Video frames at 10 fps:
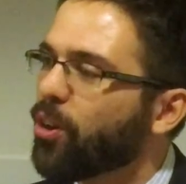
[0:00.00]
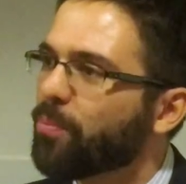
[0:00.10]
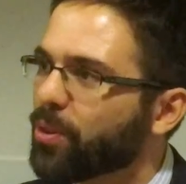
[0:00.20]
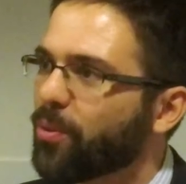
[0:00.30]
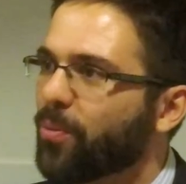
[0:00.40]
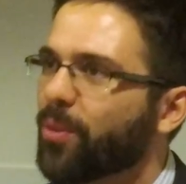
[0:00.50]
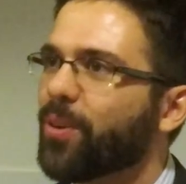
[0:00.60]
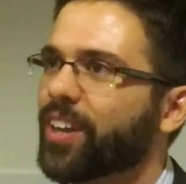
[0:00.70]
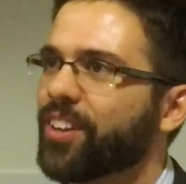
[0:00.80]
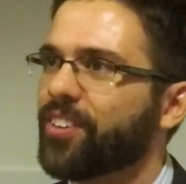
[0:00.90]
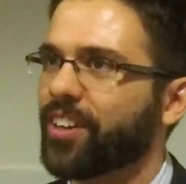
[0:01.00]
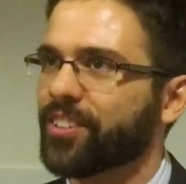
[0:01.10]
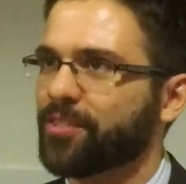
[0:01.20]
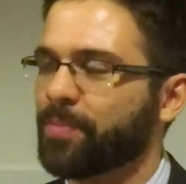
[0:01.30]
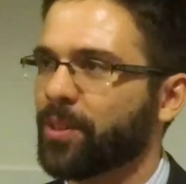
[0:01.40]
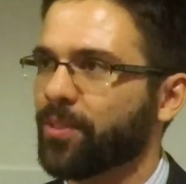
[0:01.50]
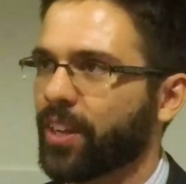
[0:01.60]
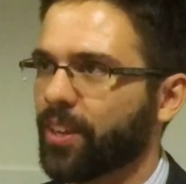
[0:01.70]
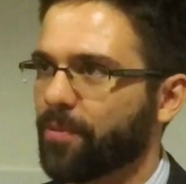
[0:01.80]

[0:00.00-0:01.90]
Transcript: No, but what can you tell us about